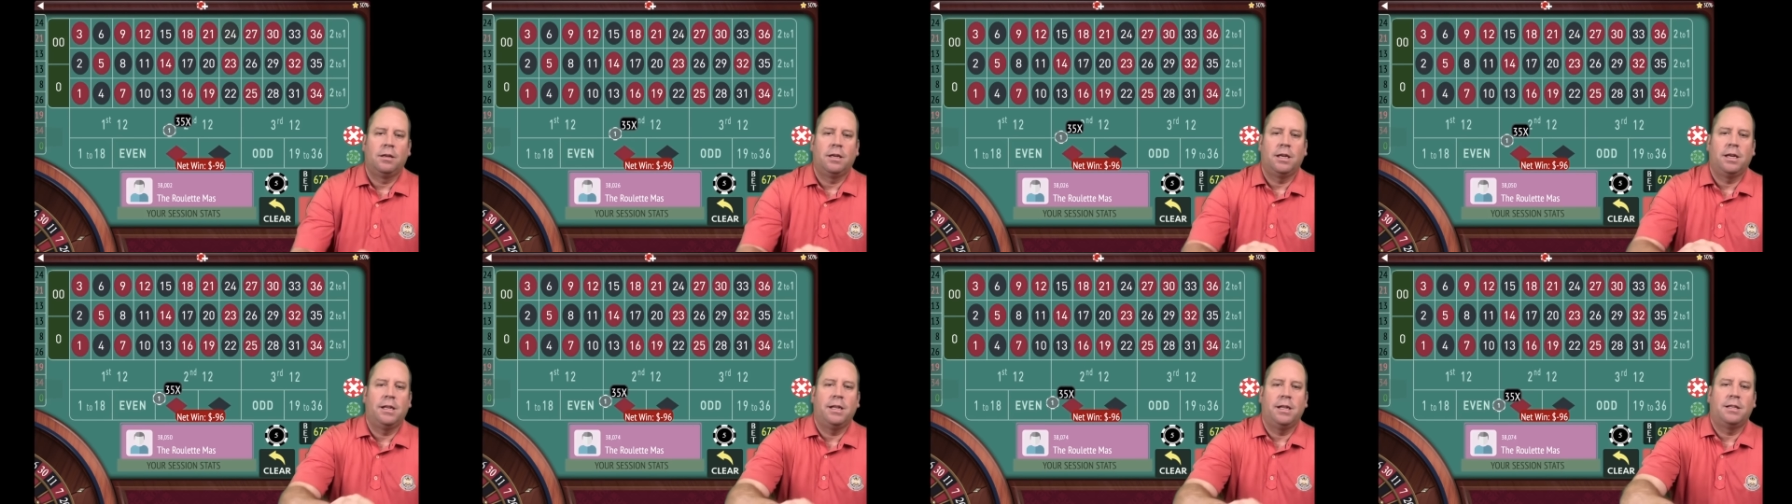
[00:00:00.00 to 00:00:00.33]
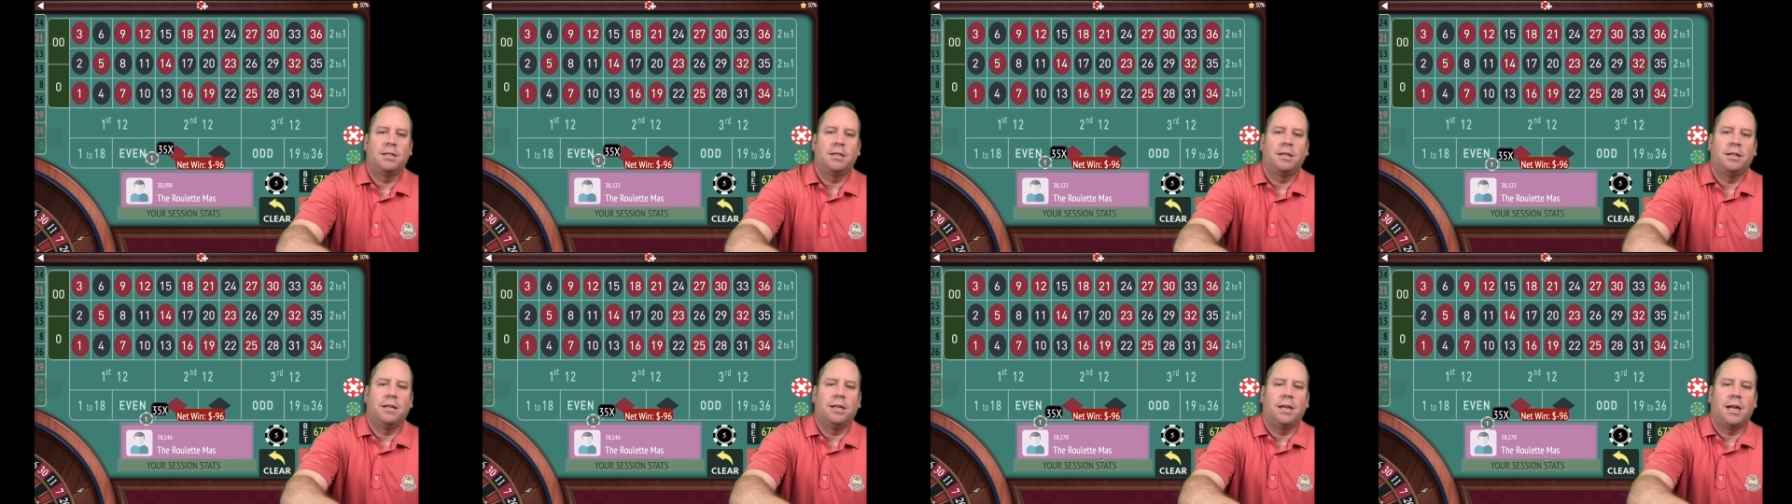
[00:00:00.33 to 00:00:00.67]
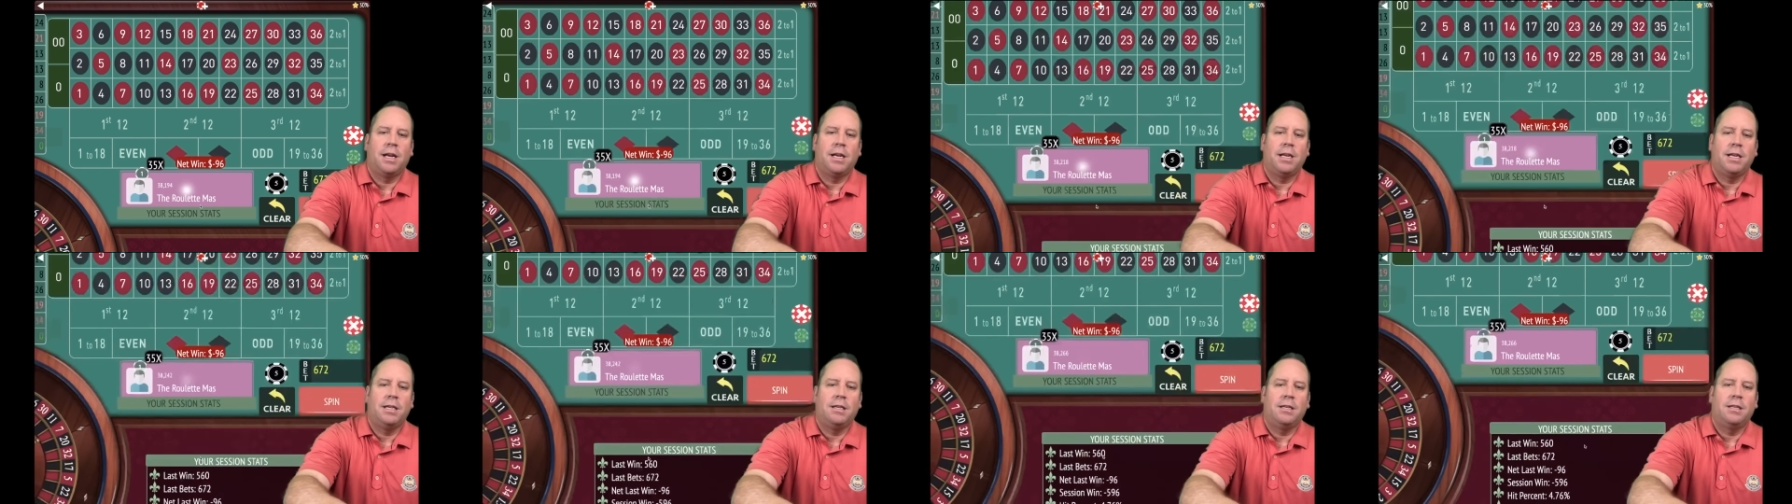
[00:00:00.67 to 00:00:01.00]
Okay, that's a
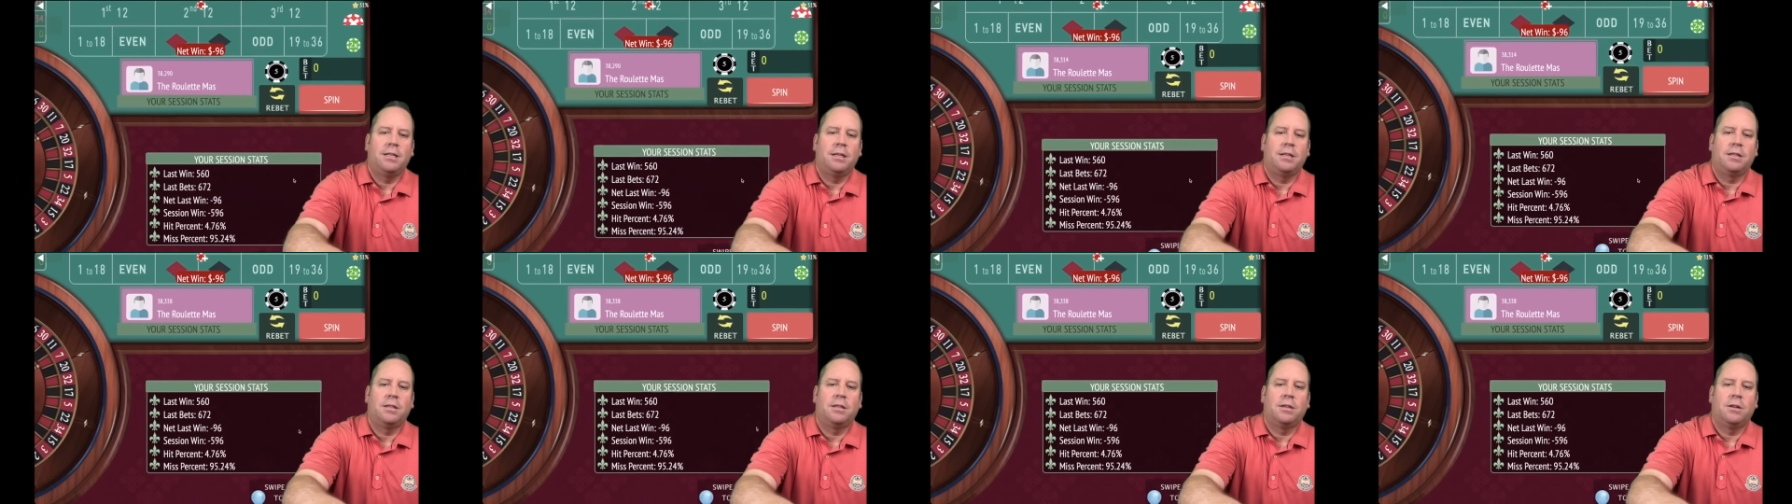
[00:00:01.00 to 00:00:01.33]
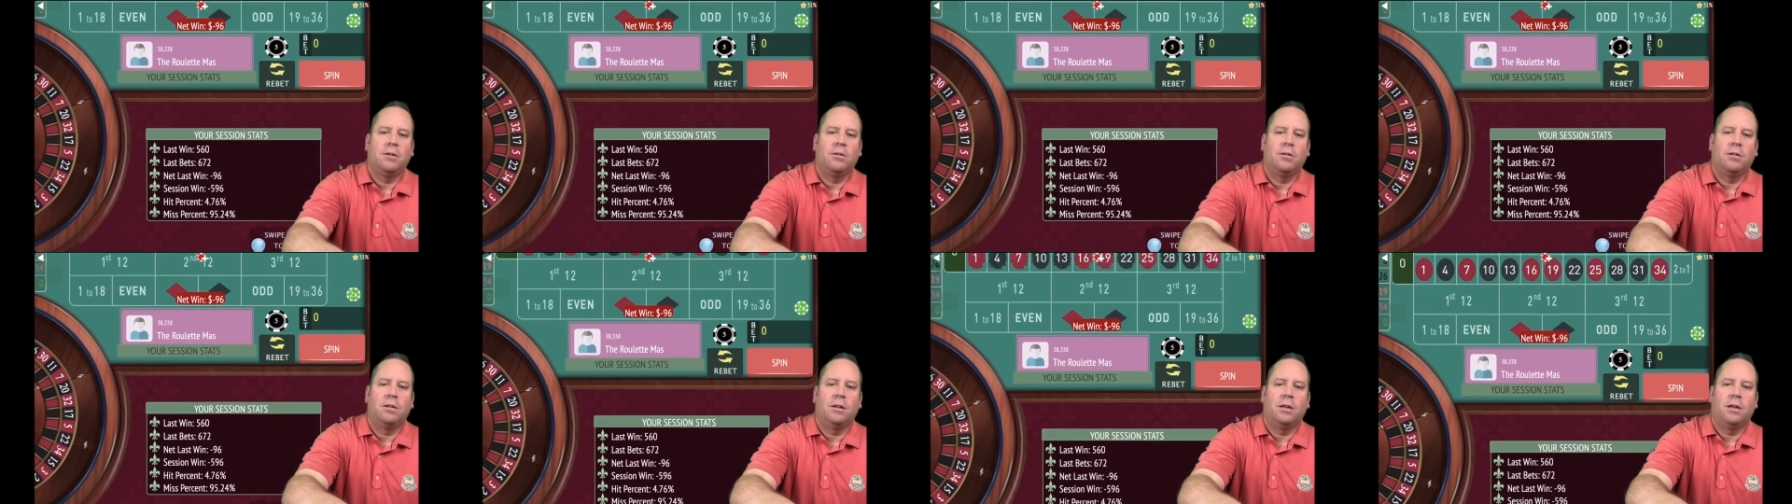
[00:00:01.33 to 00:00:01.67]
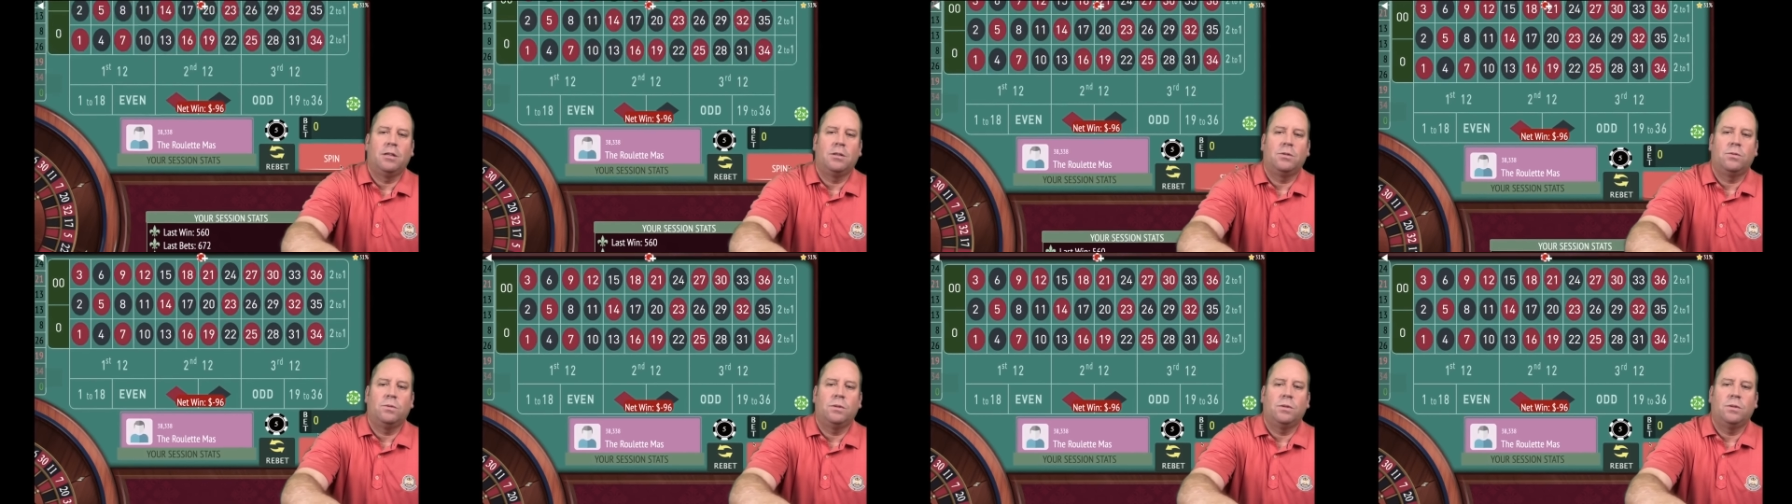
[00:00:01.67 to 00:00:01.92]
$96 loss.